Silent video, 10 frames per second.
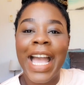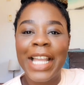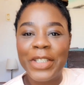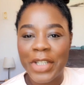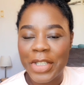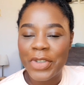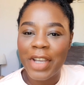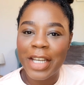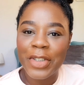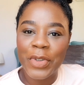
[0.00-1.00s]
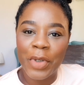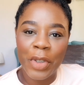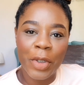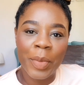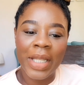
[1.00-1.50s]
I just try to show
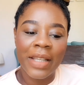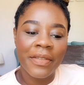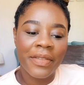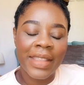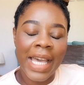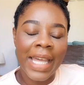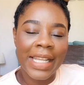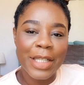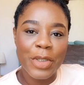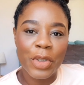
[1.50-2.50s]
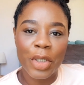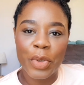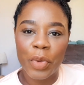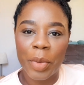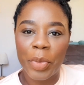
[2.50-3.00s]
you all, but if that is
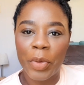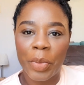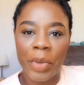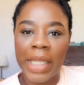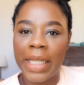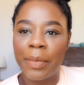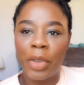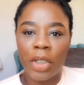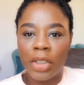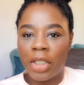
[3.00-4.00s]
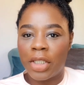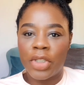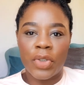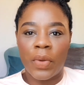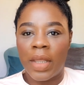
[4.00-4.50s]
not too appropriate, I'm not gonna
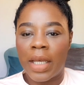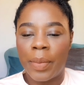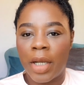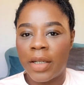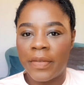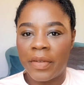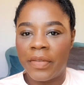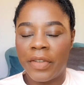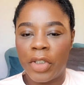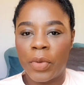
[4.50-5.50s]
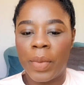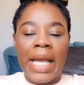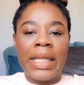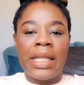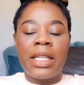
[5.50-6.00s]
show that part of the video.
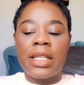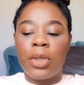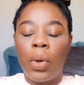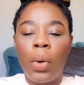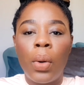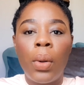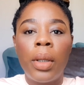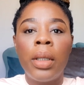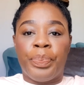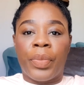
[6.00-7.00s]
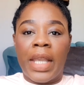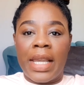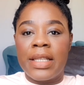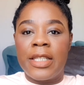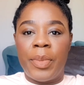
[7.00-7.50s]
And in this whole
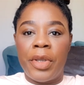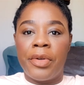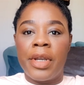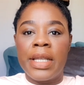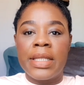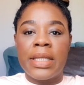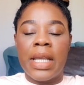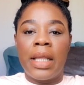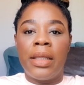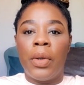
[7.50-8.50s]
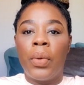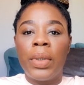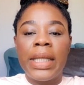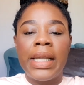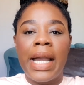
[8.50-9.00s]
experience, the
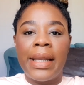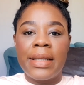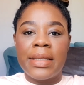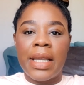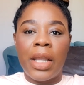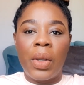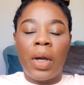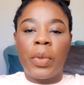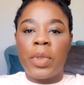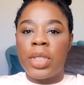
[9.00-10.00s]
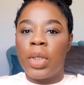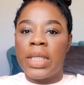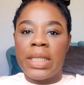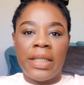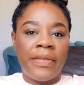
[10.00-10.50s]
only guidance I got was
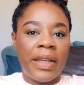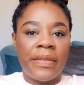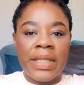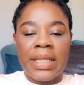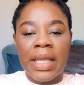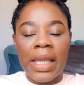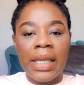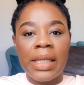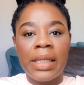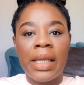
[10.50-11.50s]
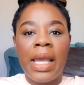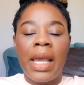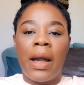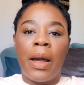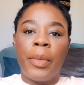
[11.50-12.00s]
not to lift everything.
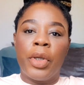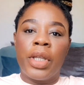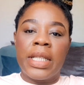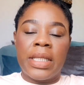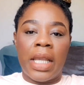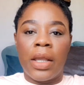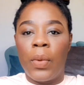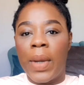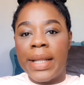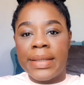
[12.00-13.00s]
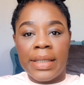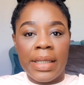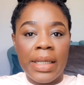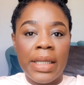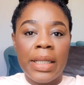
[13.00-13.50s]
You're gonna take a while to
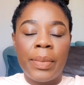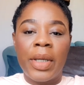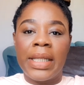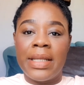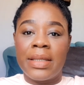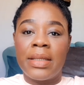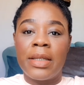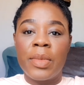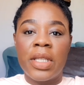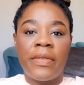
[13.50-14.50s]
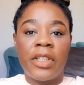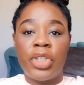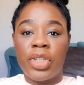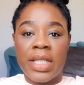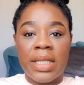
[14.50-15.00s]
heal, but in terms of
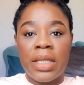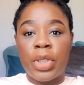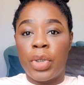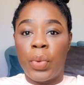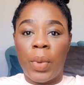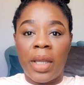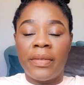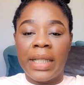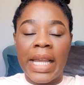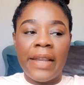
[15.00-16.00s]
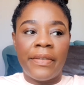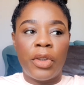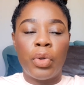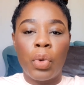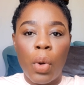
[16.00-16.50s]
adjusting to the way of life,
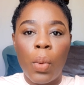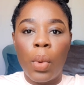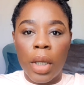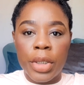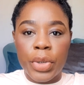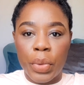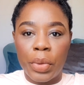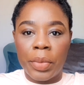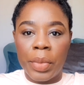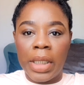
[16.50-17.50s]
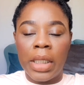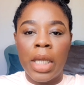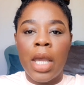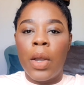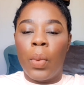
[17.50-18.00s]
no one told
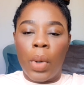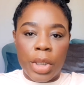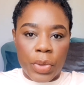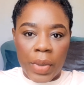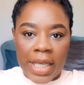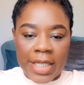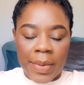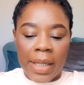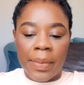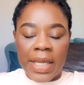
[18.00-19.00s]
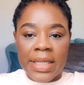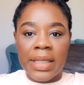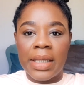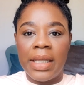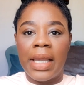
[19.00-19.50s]
me what to expect.
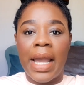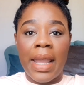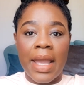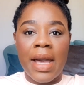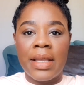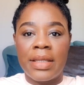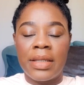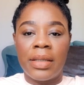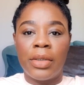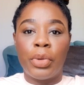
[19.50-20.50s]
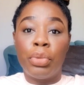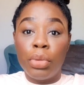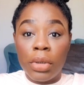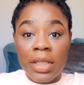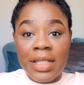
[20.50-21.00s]
Basically, I had to
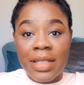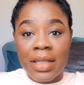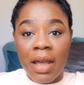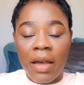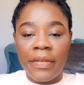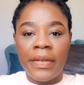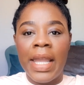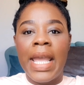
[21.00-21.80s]
Google stuff